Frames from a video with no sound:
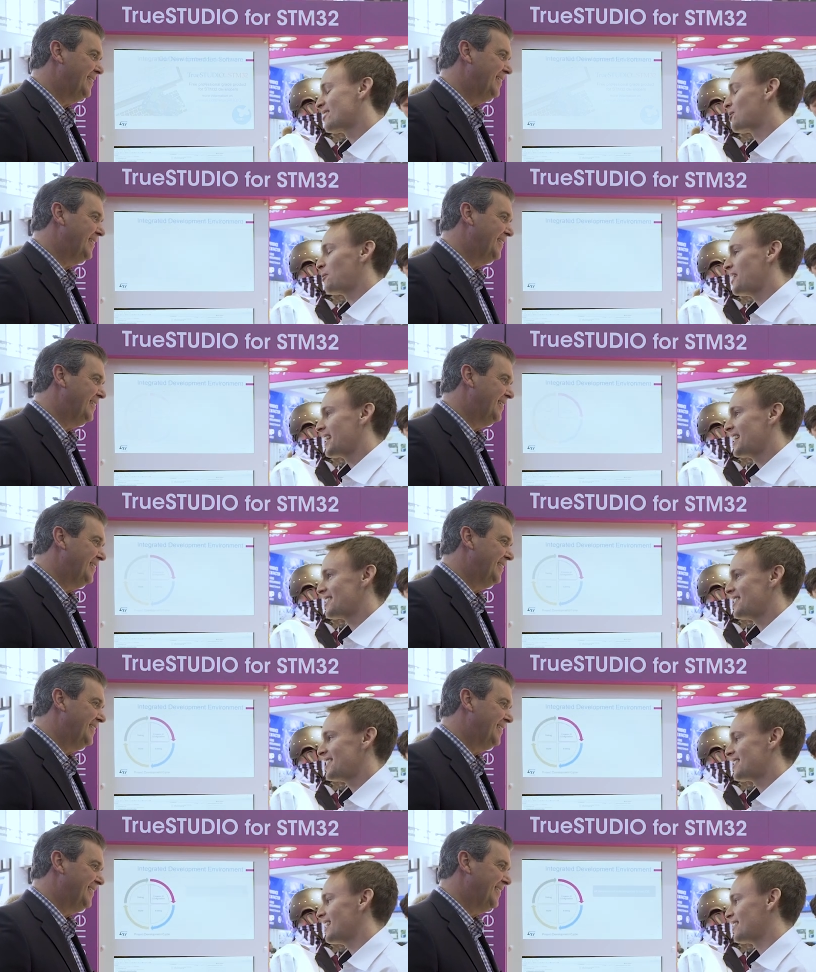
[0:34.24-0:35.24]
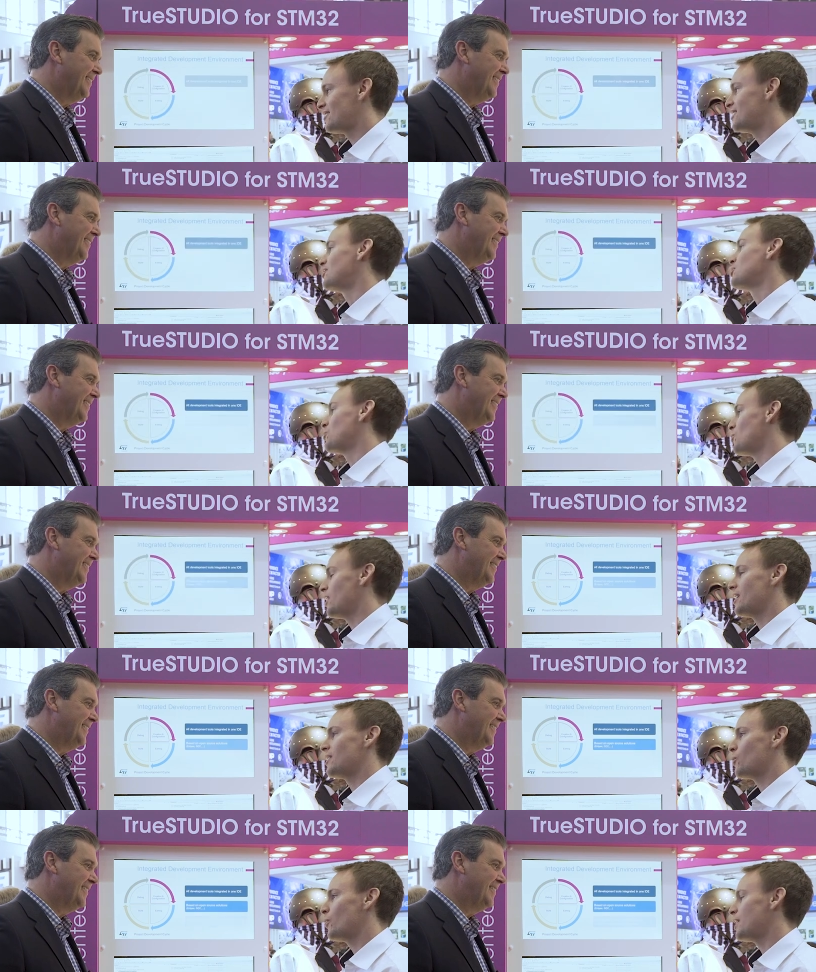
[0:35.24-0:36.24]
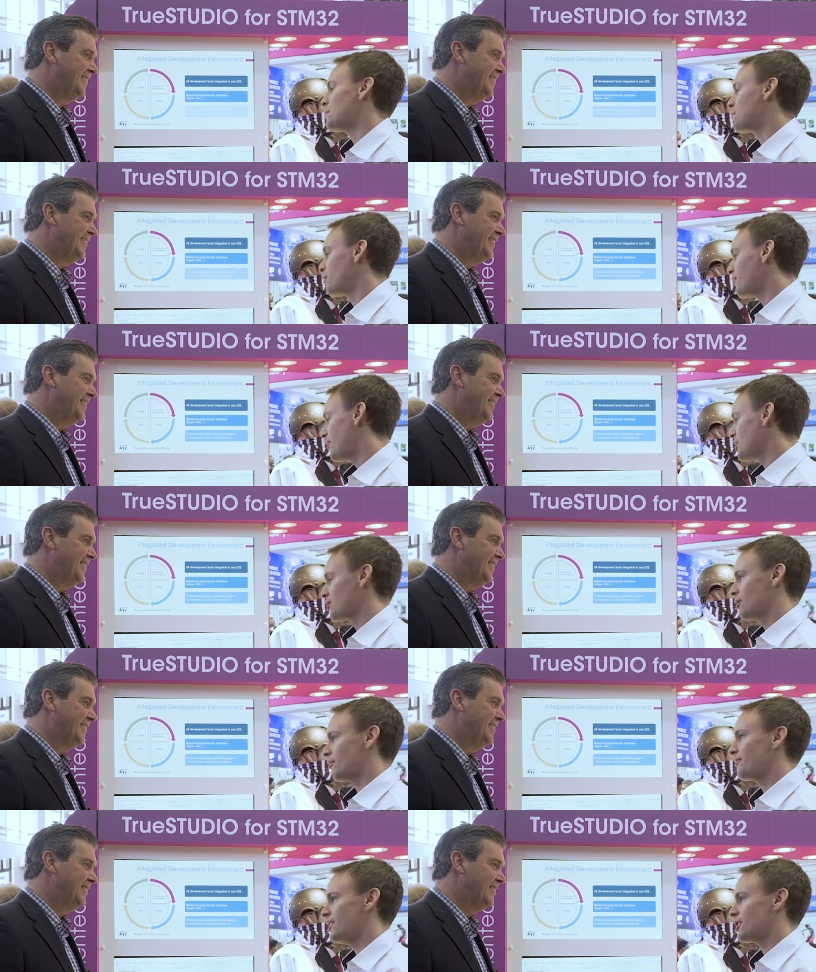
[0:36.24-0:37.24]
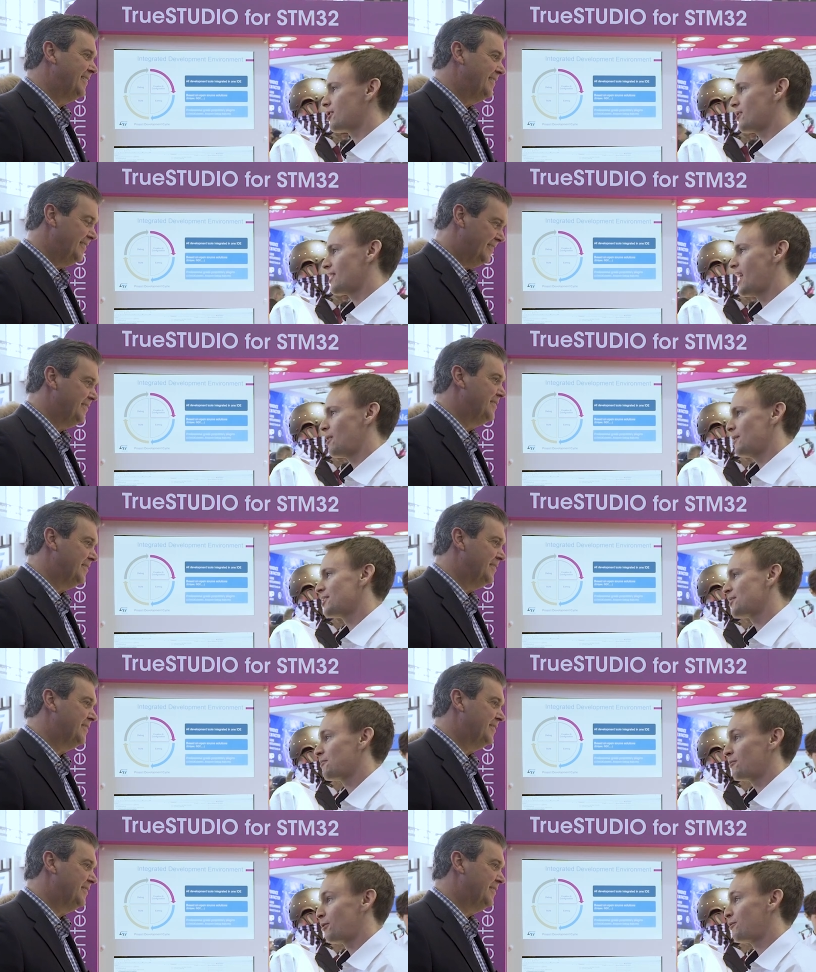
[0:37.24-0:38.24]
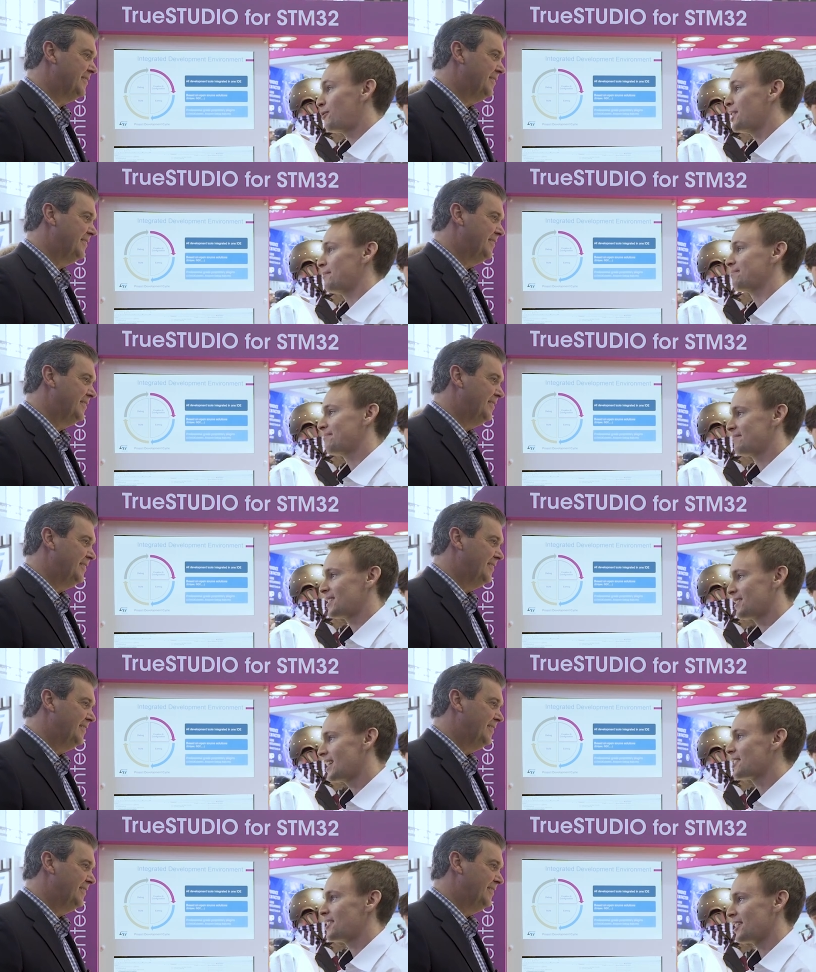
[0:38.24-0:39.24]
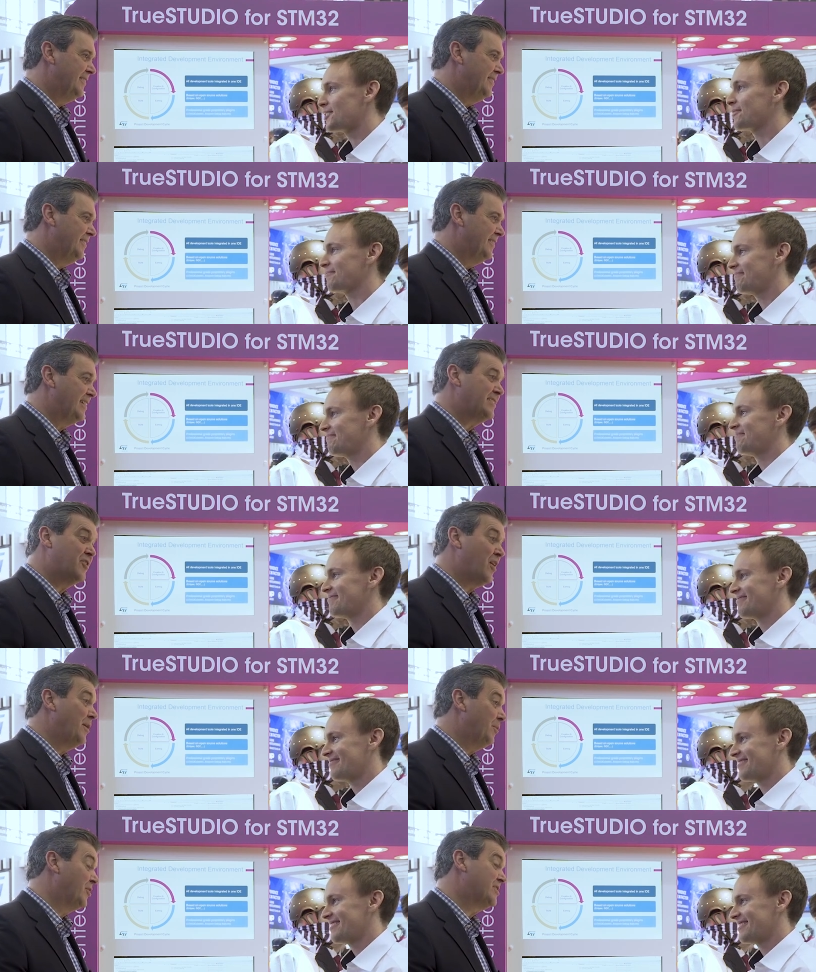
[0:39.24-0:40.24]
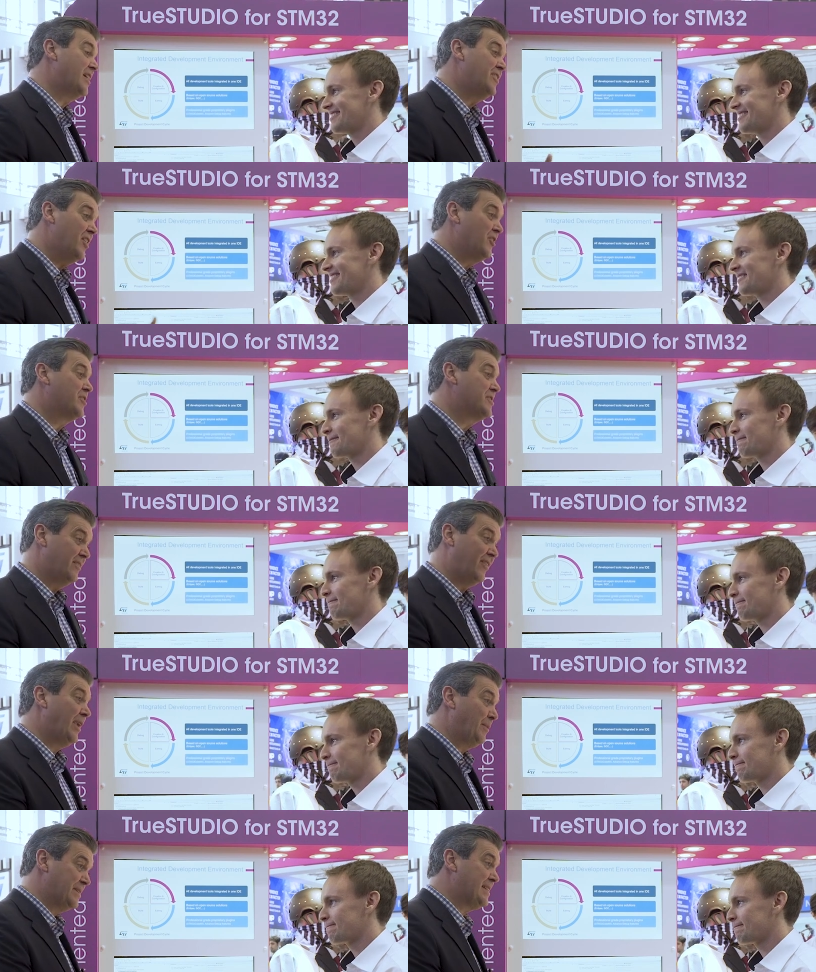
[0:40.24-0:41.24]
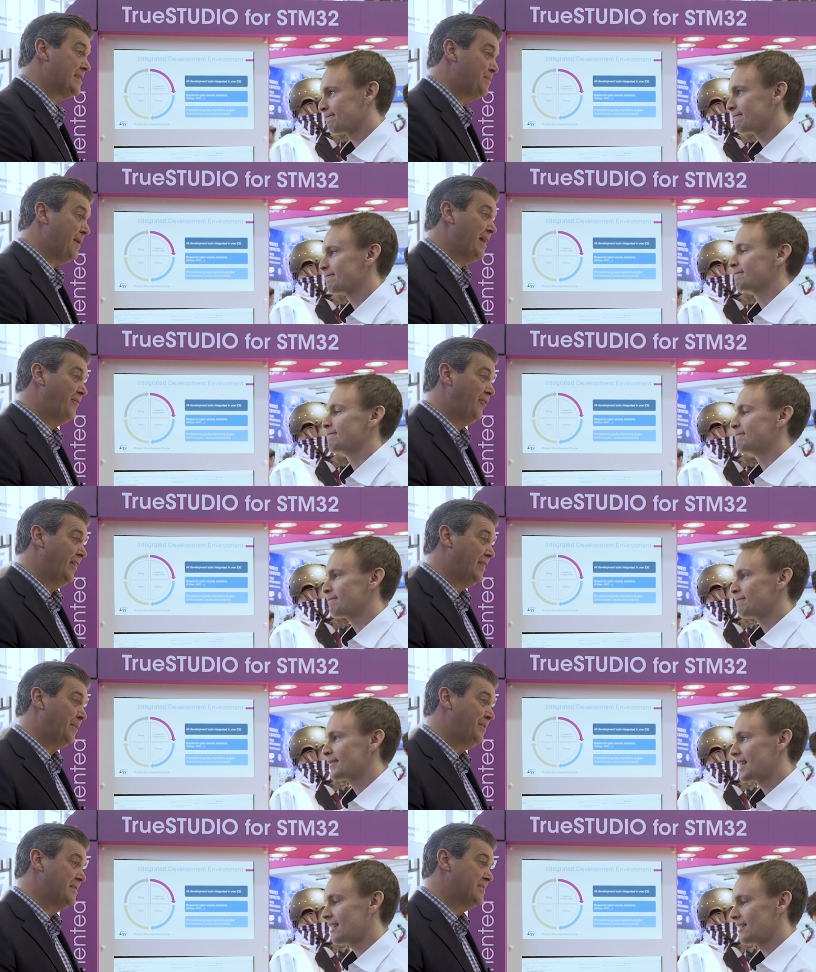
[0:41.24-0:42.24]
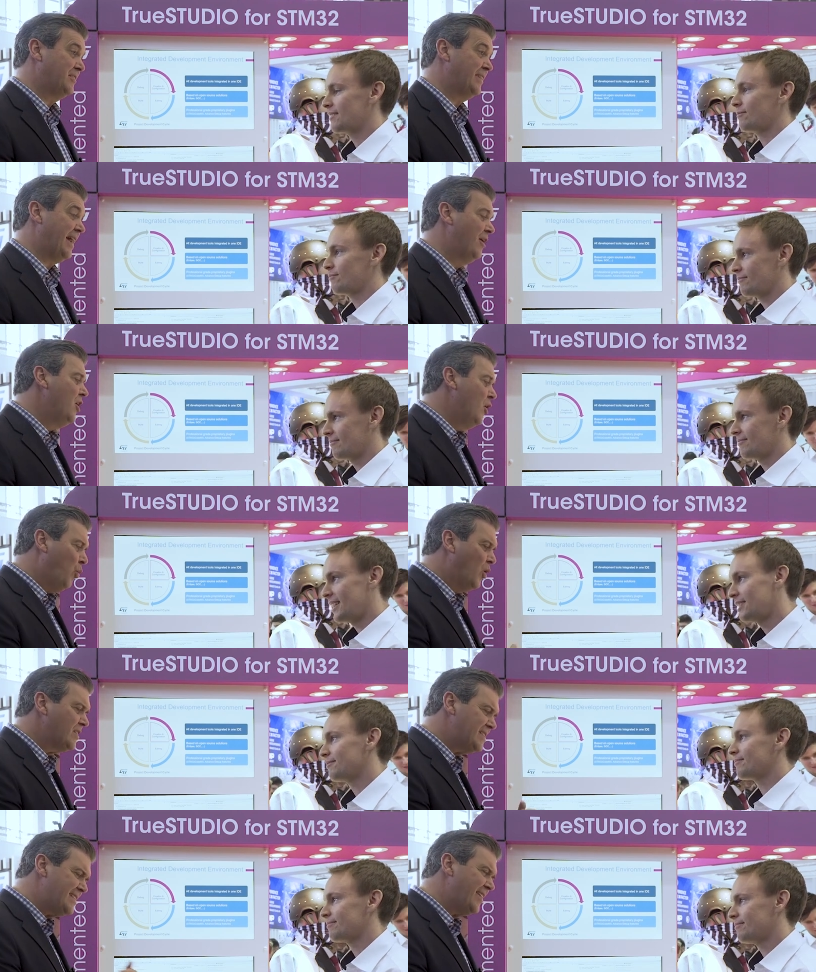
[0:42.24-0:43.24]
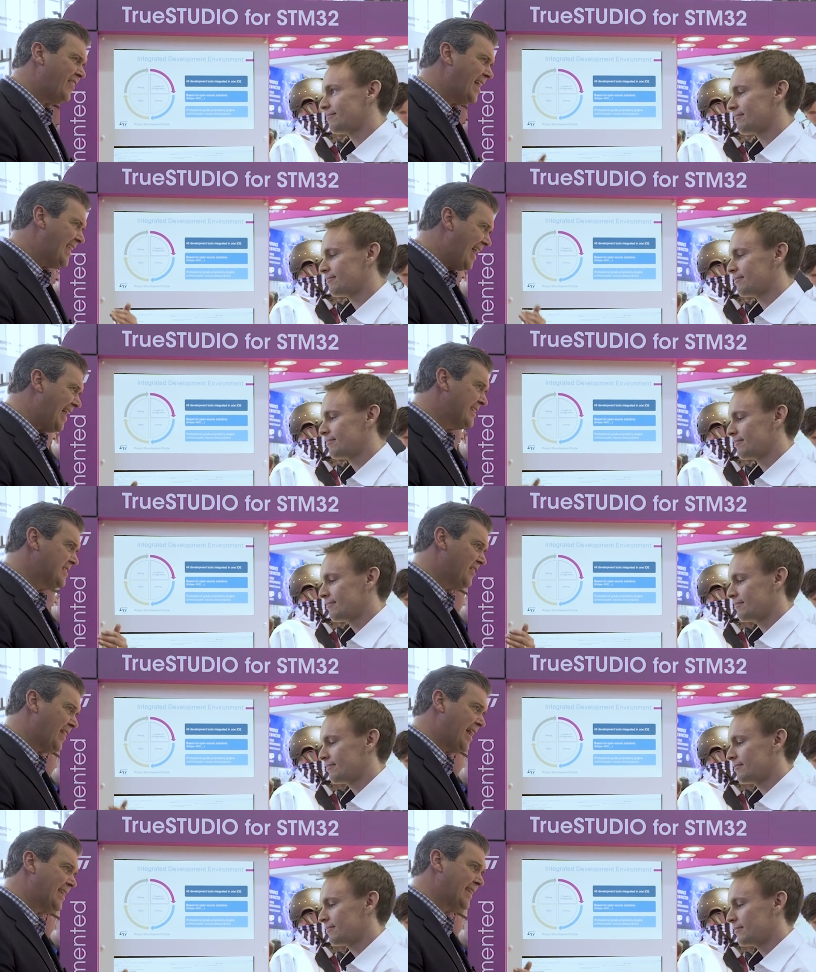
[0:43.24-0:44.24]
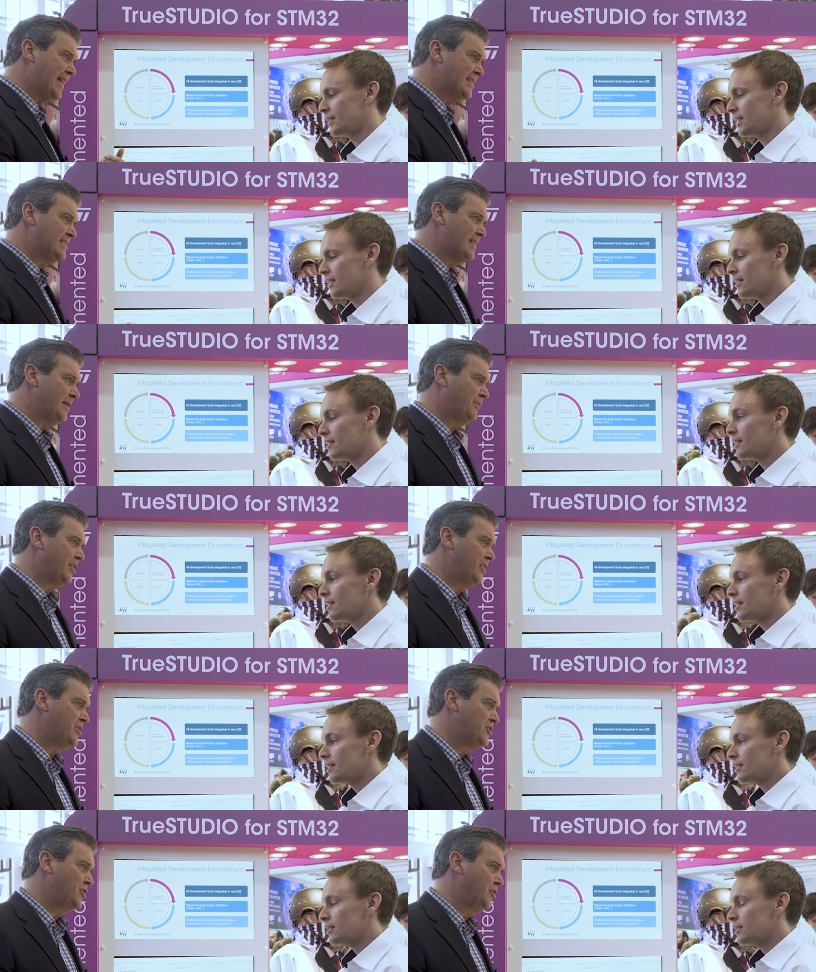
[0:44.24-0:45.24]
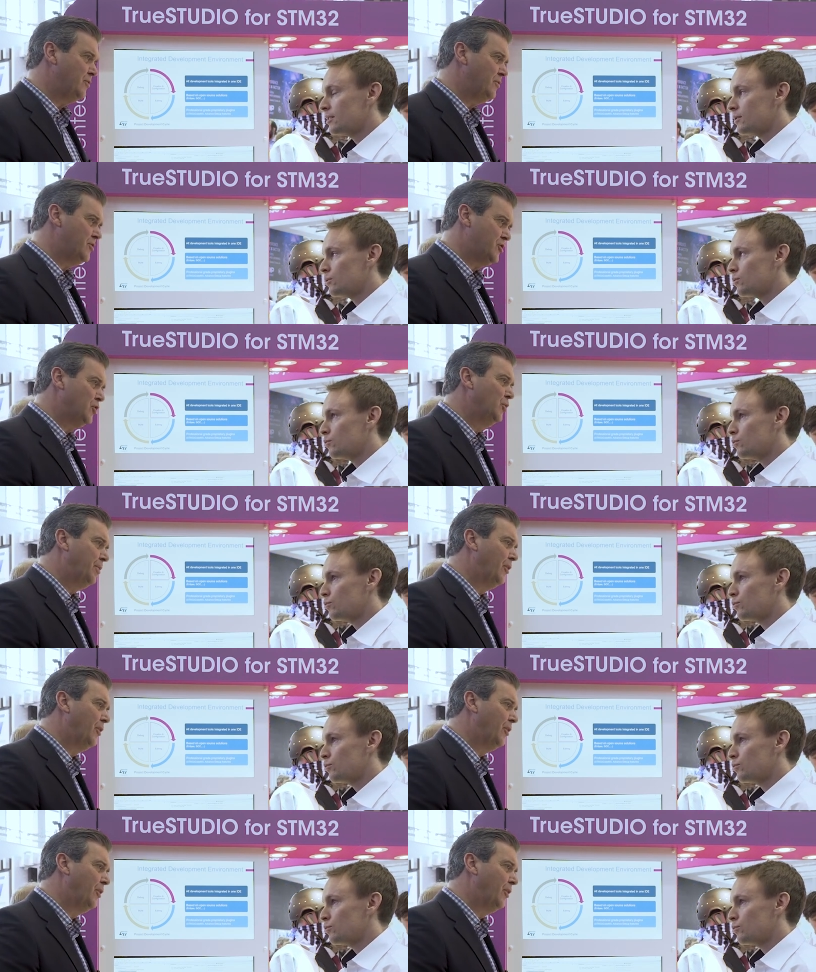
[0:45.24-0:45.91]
Speaker 1: story, I guess, is that the tool with professional feature now is for free. That's nice. That's incredible
Speaker 2: because I know because developers had to pay for it up until now. What does it then add to that STM32 tool